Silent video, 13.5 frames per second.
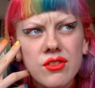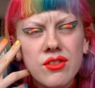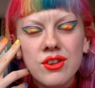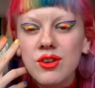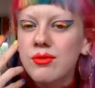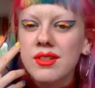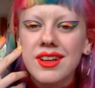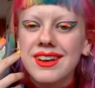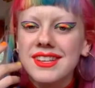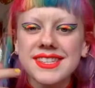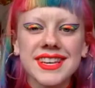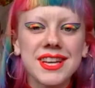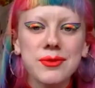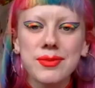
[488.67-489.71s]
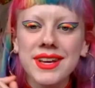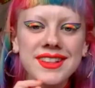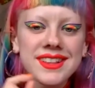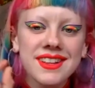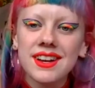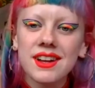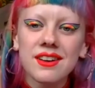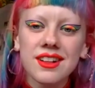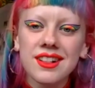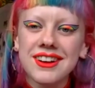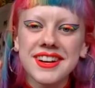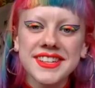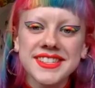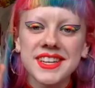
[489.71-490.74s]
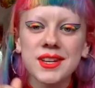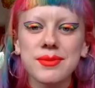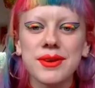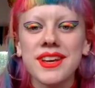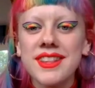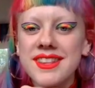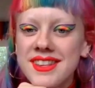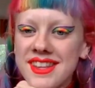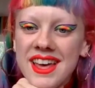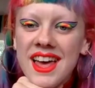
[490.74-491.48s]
to do with like seed beads, like little glass seed beads.